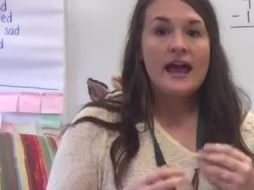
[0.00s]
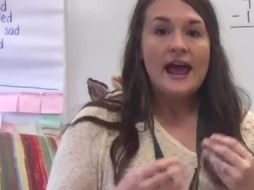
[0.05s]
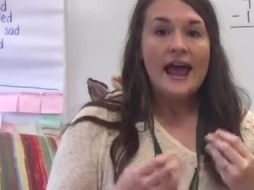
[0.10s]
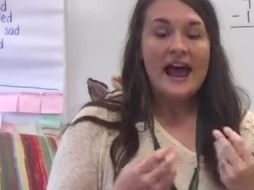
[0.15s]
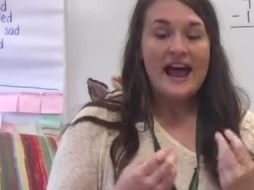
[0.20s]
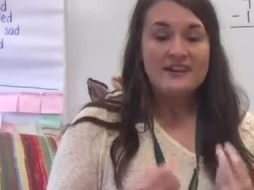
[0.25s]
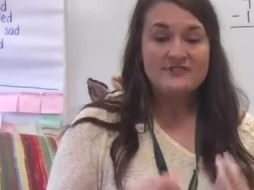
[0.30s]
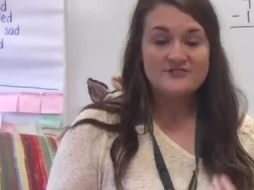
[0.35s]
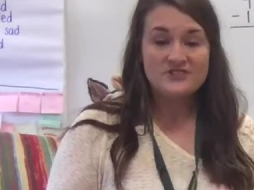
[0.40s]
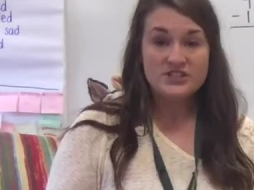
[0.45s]

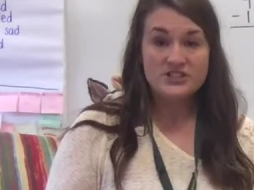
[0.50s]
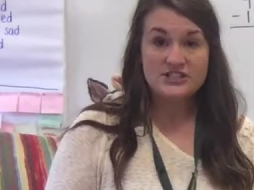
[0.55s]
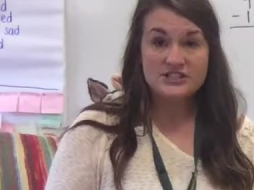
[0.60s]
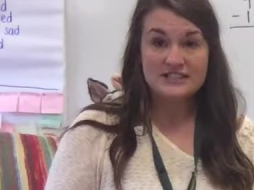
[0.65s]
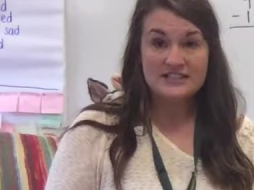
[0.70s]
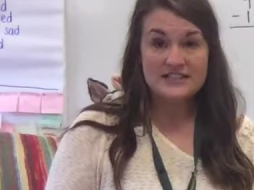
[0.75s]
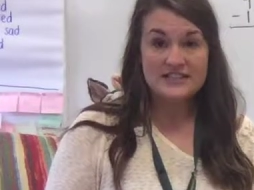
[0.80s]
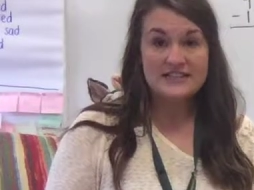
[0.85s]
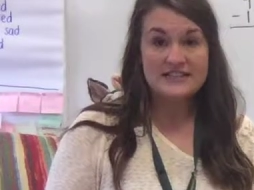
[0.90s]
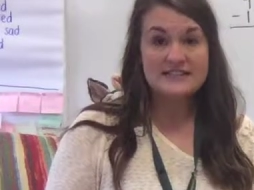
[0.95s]
after
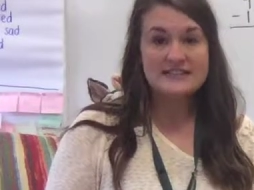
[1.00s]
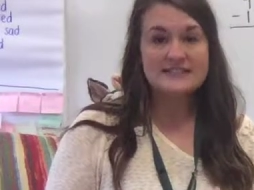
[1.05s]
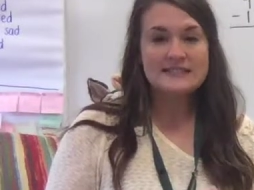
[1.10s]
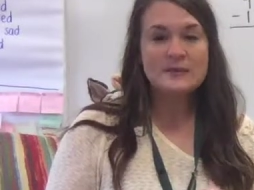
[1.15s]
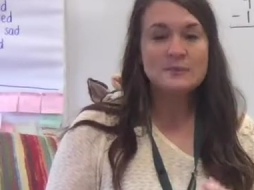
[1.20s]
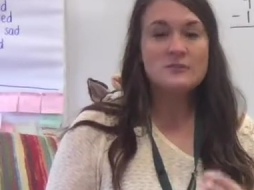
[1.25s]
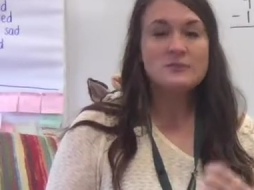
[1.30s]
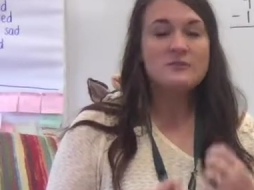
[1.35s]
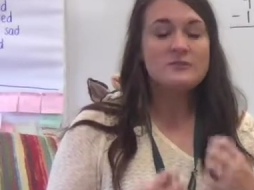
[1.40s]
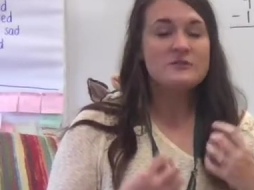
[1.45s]
seeing
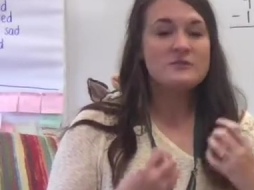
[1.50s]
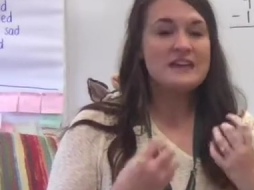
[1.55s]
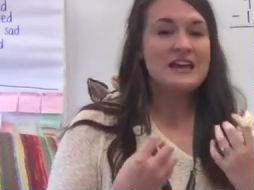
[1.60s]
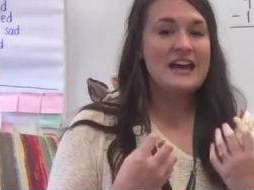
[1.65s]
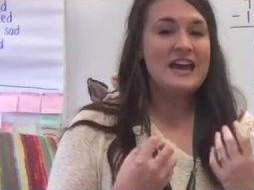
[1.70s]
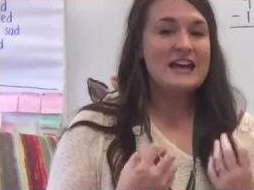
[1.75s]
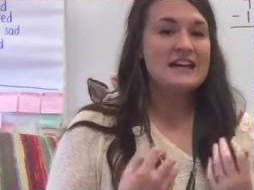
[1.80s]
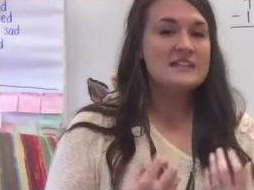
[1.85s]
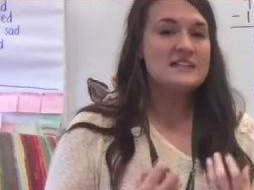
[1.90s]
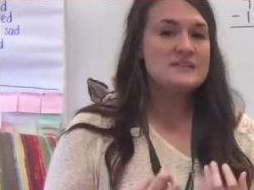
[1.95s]
some of the
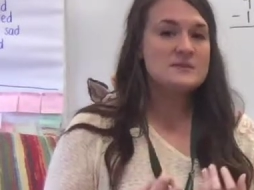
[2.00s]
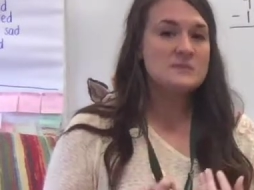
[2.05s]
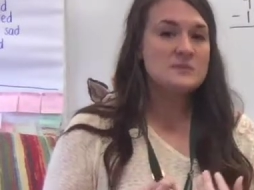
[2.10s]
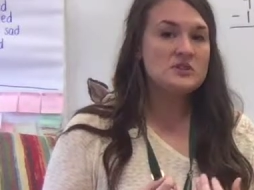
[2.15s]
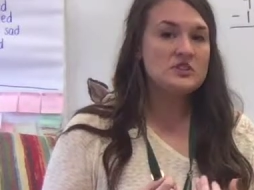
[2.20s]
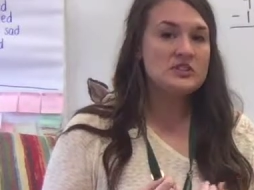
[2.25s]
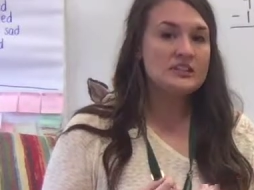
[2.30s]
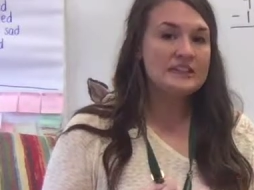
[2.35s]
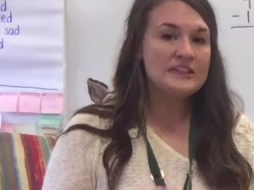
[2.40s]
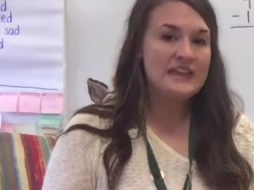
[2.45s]

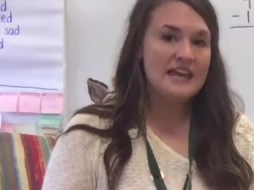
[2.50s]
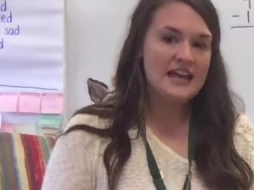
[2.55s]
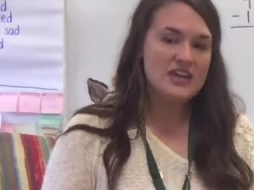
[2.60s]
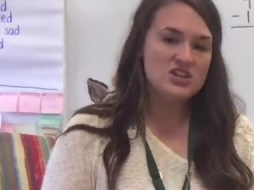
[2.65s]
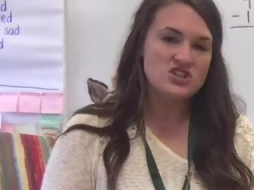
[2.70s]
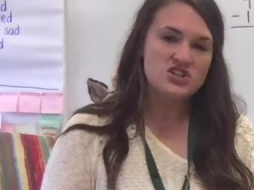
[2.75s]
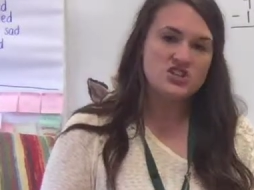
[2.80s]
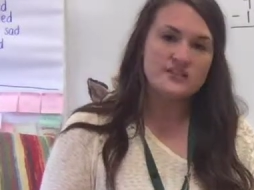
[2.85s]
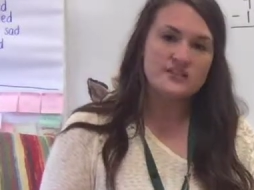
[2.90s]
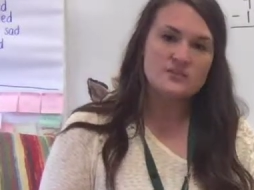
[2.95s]

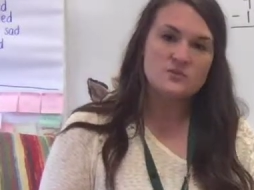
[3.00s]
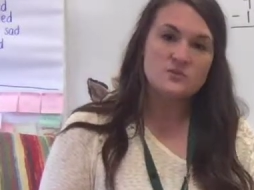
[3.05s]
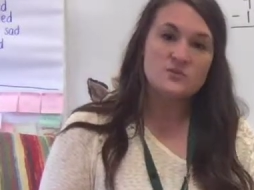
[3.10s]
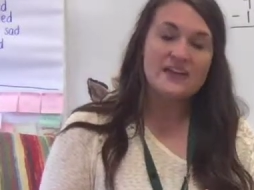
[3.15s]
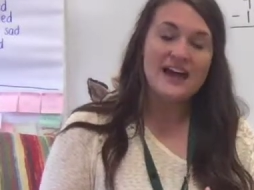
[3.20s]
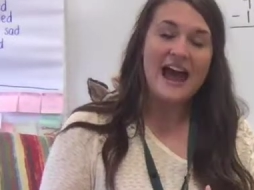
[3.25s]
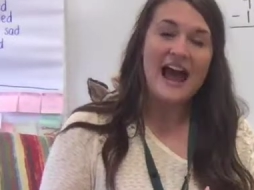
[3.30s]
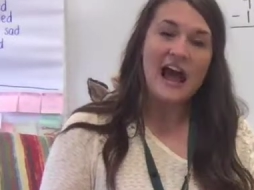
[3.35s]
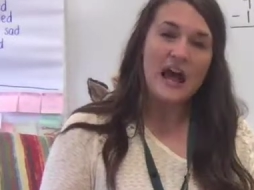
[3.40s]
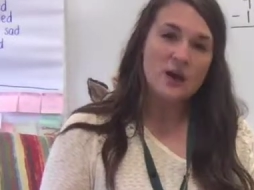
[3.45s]
explanations with
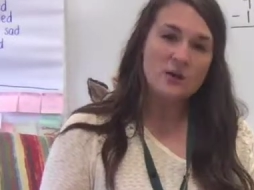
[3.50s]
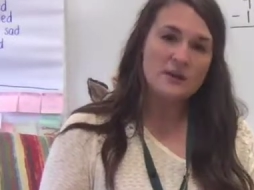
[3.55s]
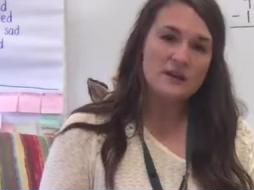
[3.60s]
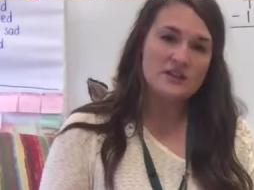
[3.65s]
how we